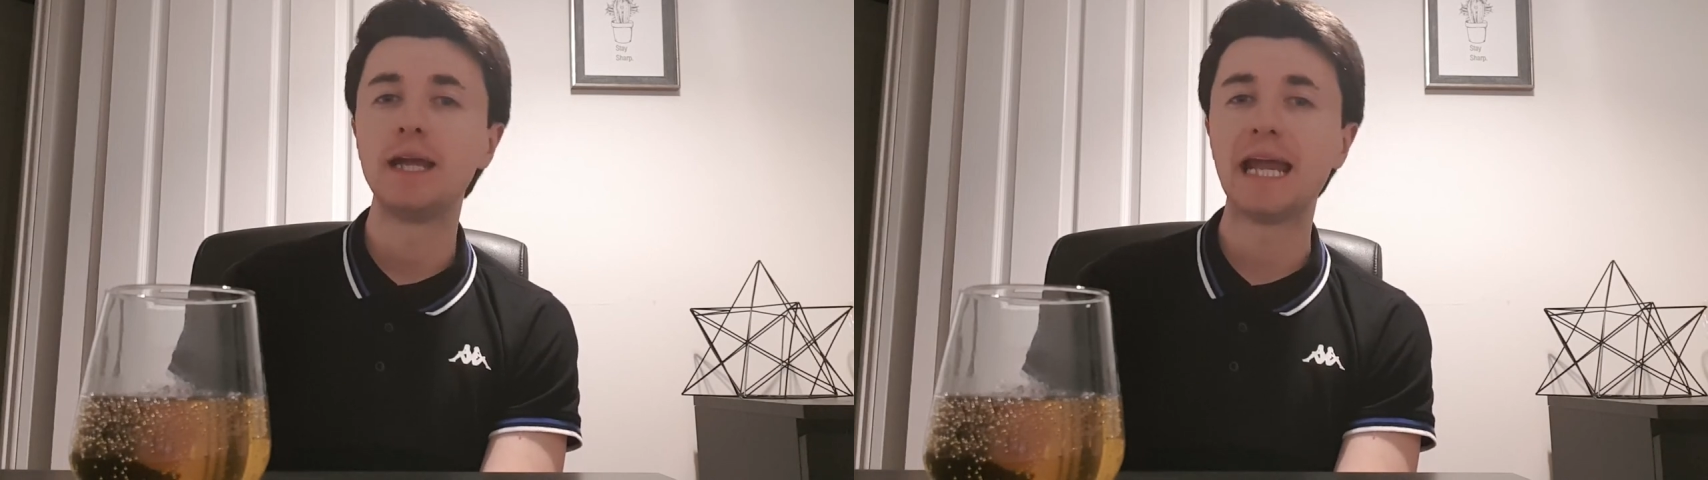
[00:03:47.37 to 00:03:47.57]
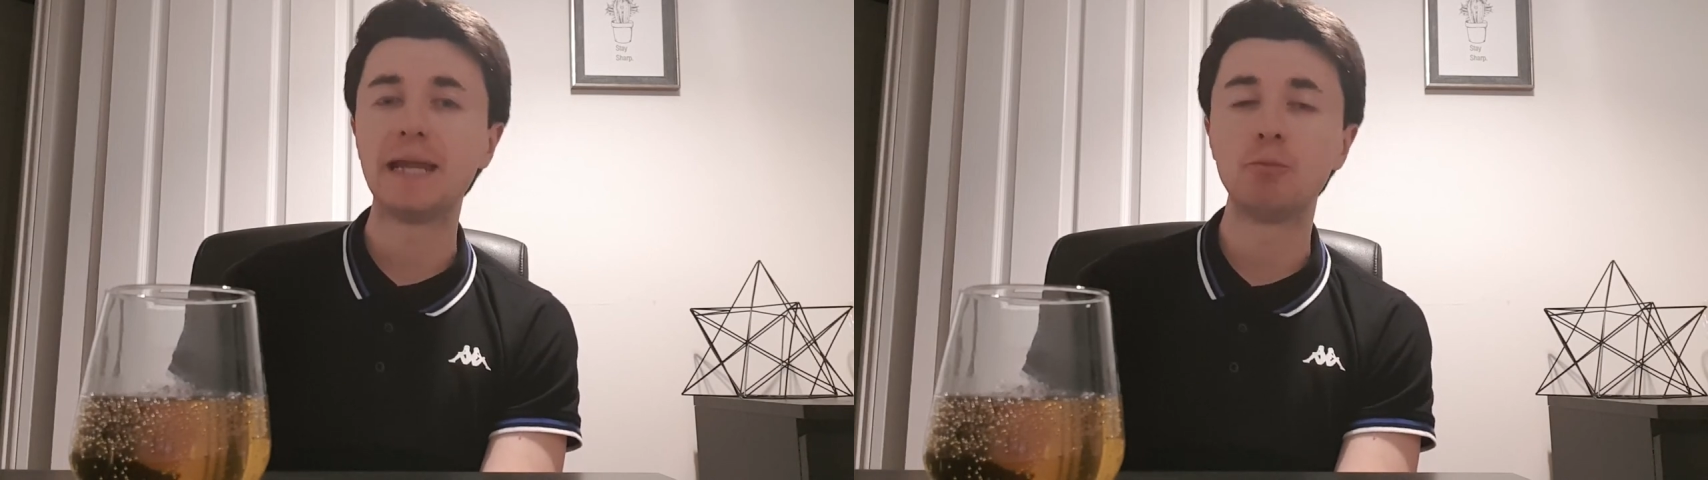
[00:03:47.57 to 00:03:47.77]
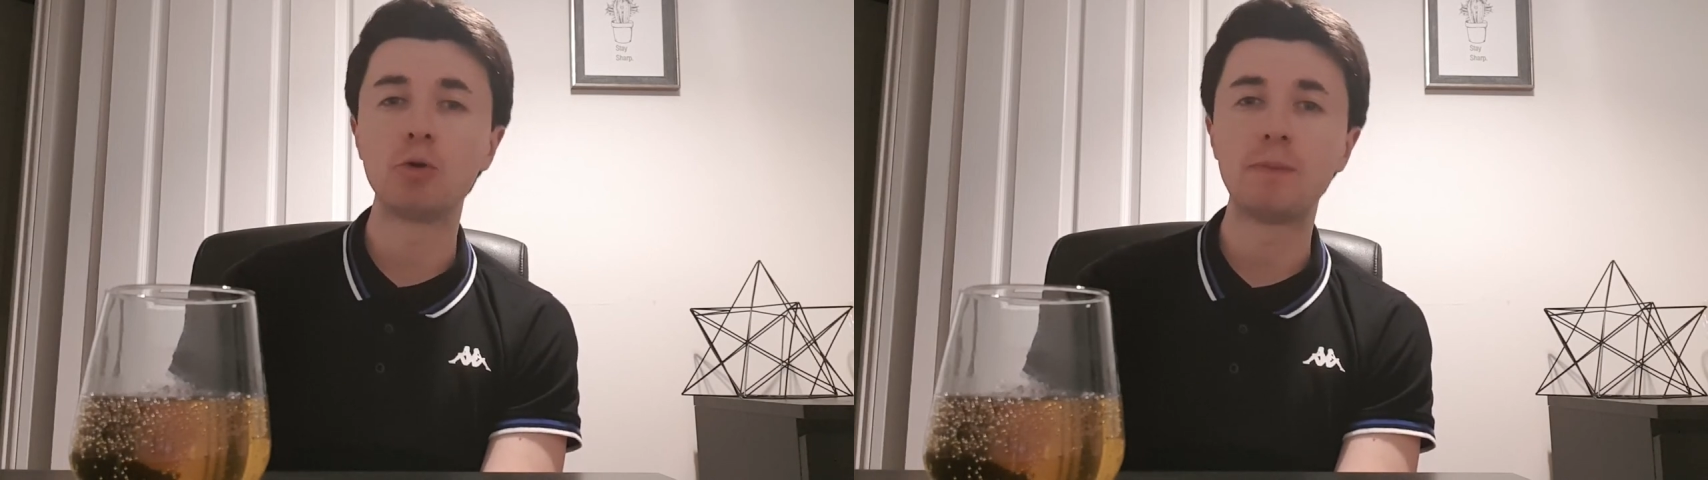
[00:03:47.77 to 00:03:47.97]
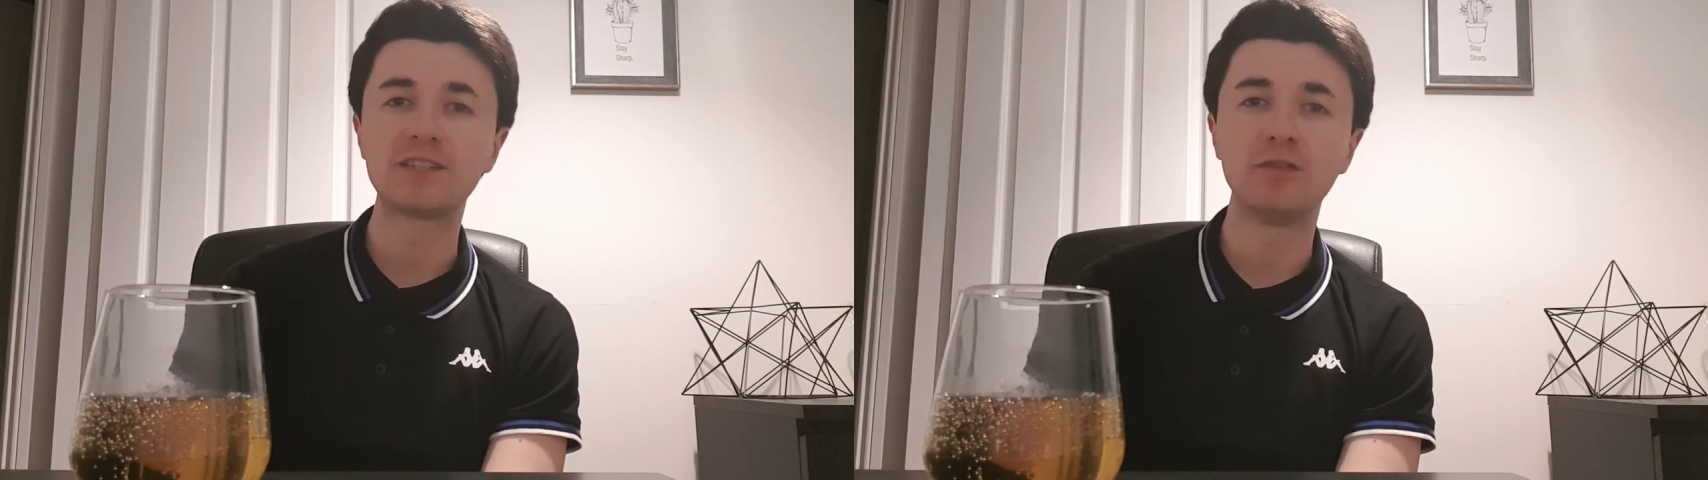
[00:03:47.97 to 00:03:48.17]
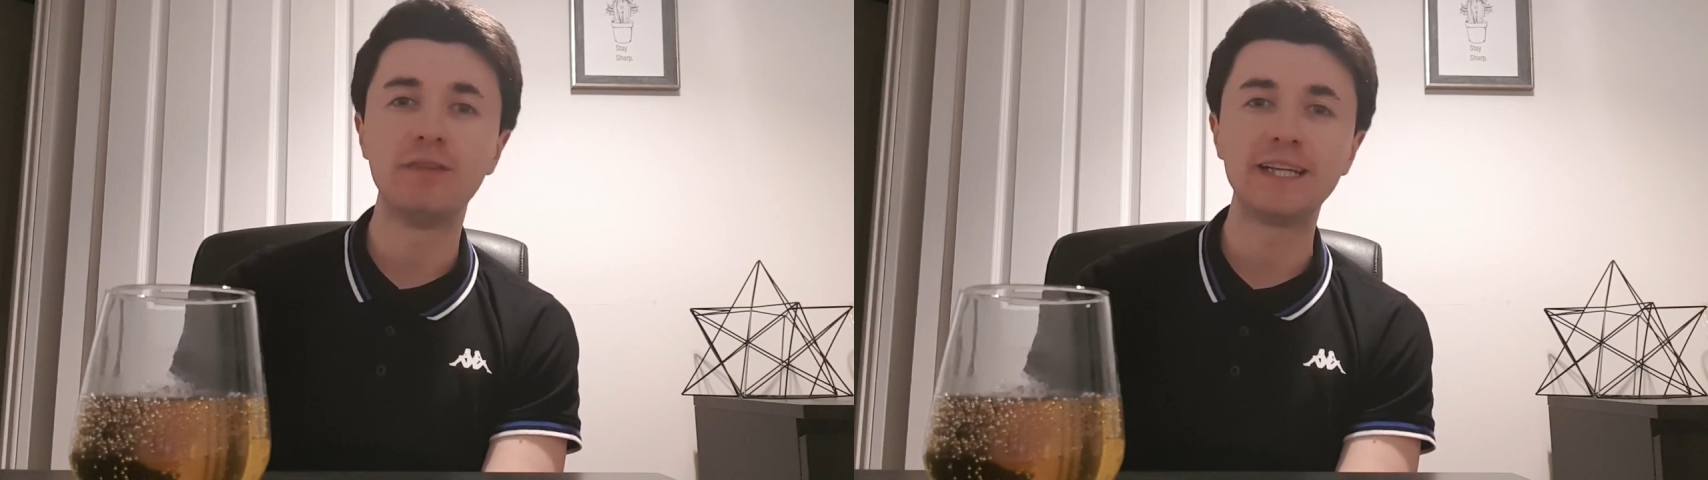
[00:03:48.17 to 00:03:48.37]
it would be
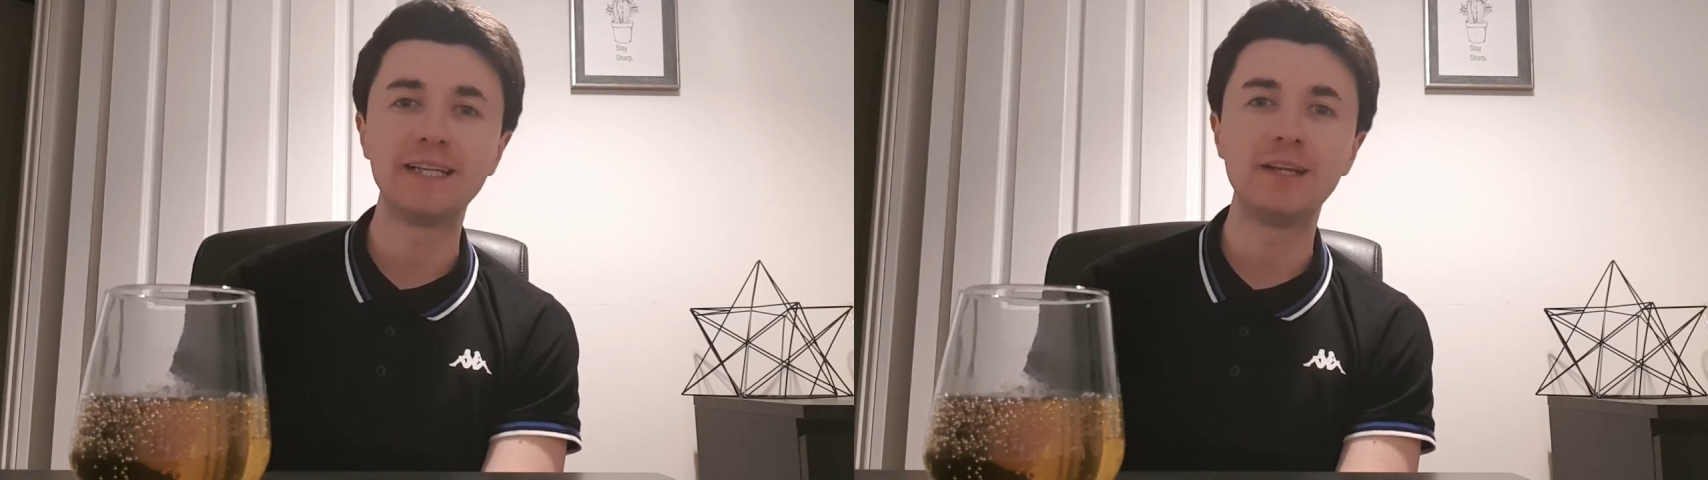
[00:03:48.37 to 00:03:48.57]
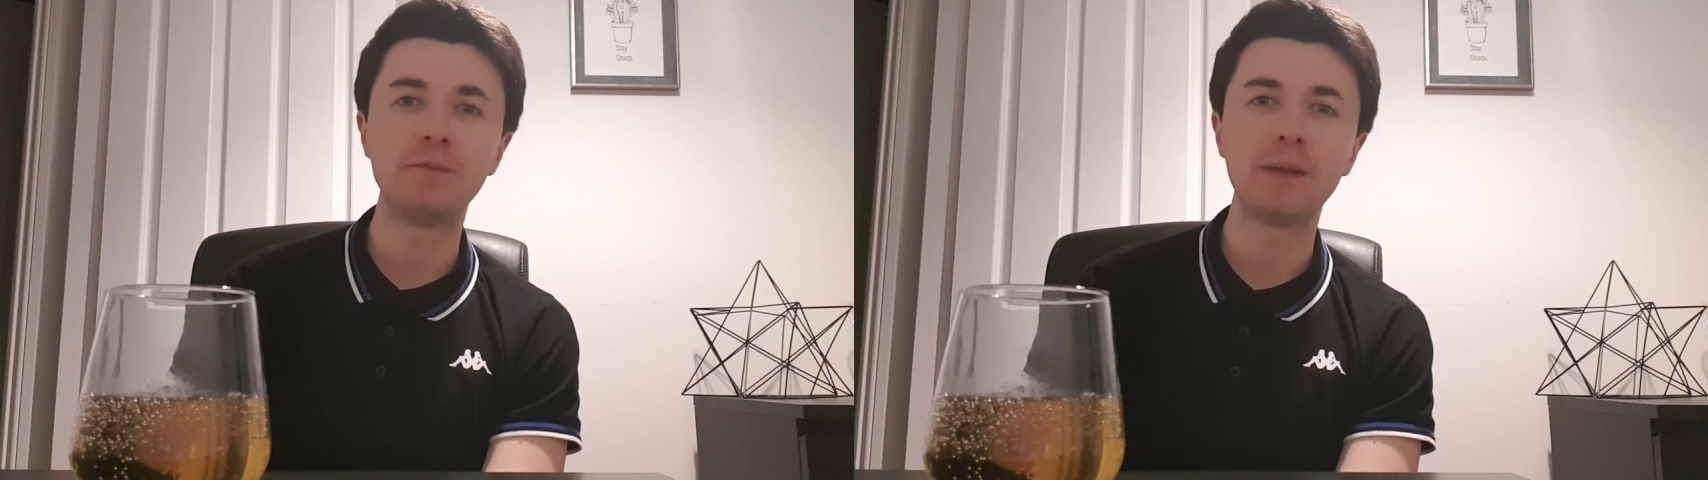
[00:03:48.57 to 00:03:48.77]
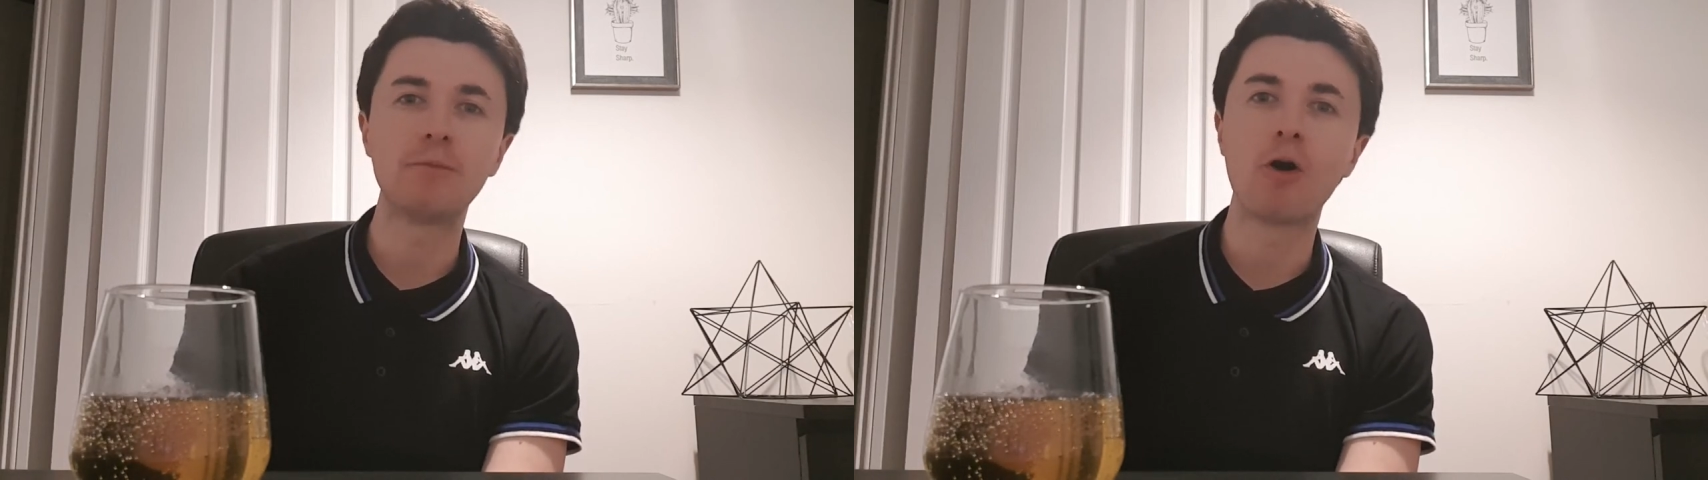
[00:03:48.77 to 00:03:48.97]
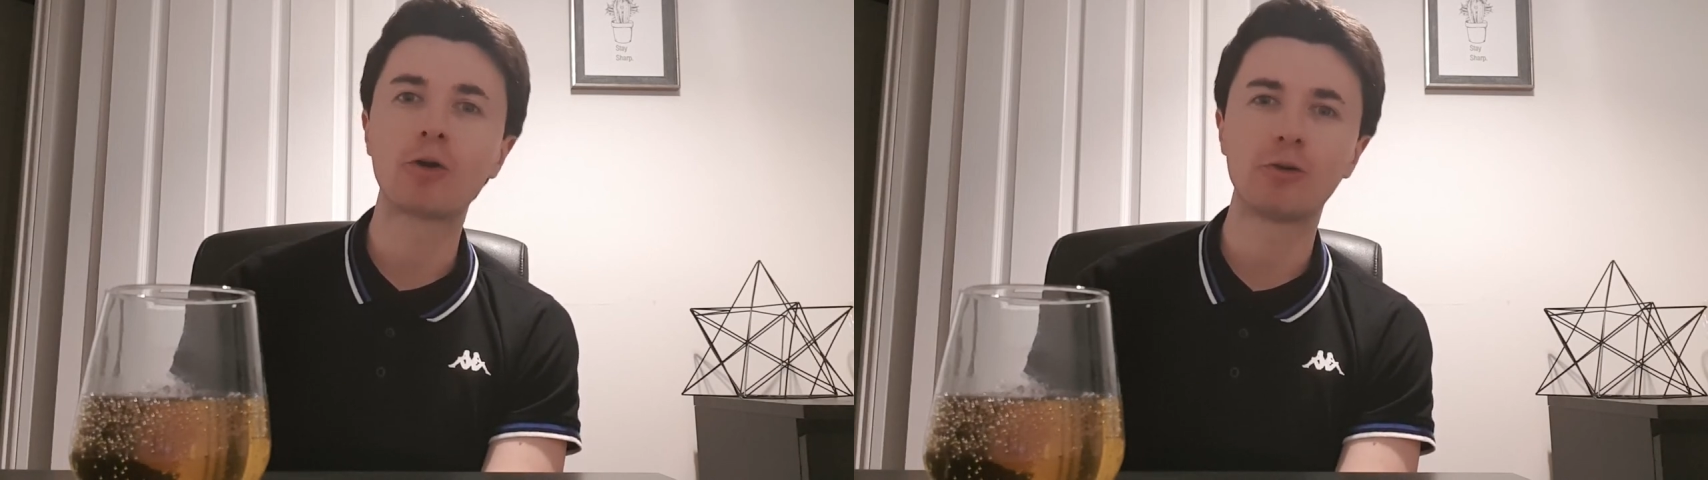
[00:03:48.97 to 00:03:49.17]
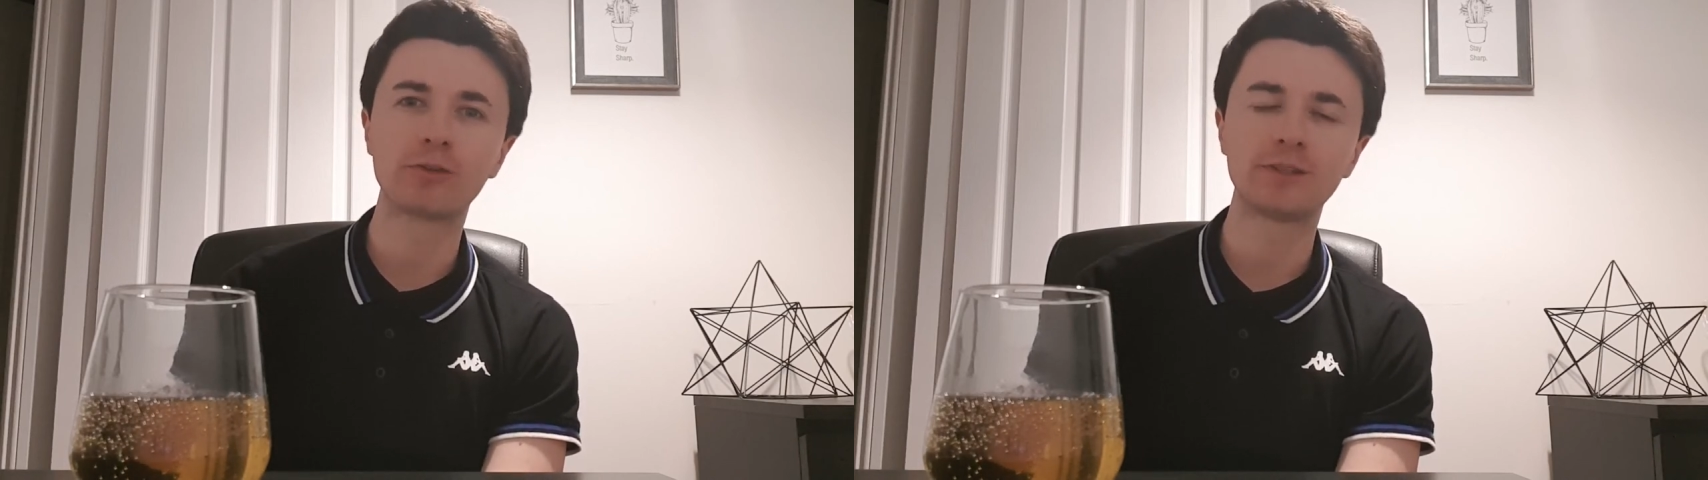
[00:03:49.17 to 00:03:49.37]
something you'd be more
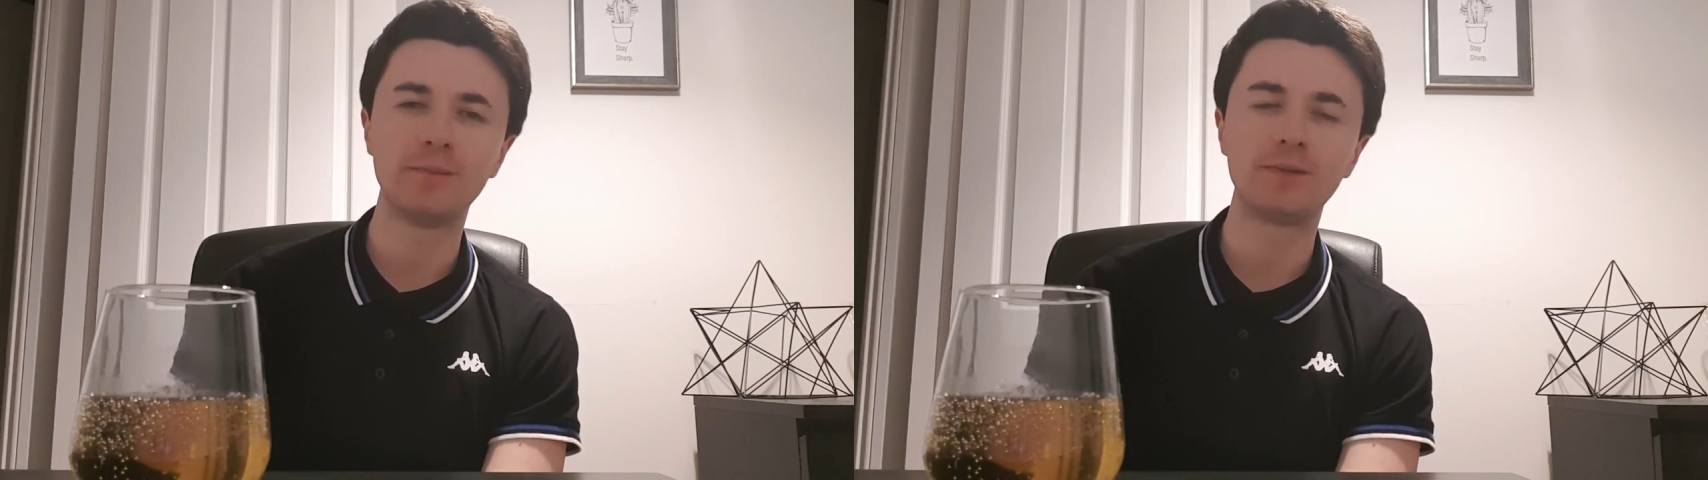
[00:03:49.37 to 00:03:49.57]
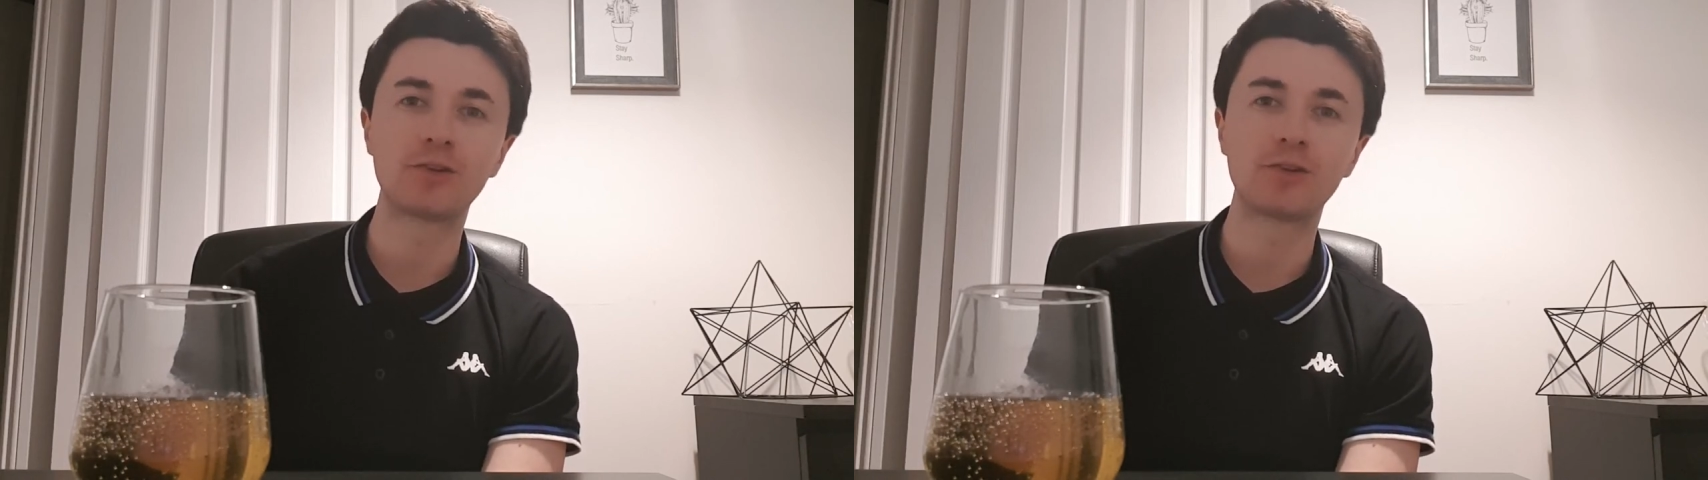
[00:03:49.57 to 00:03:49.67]
accustomed